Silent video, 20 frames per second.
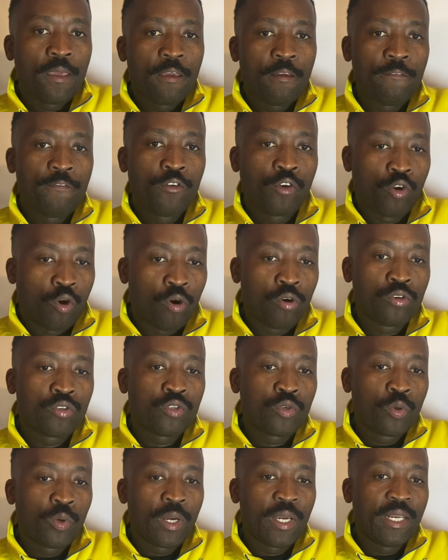if you go
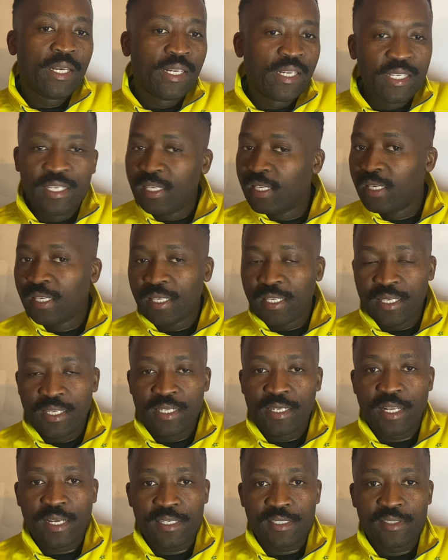to a league
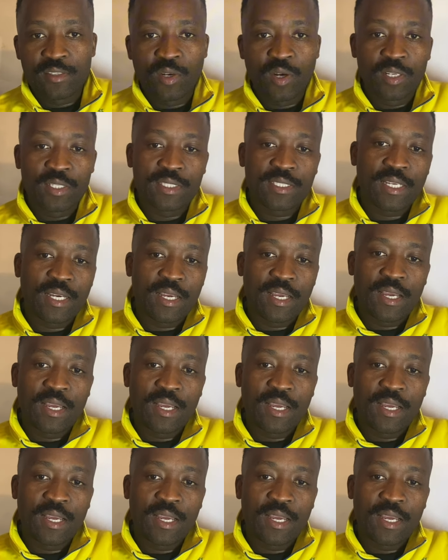he does not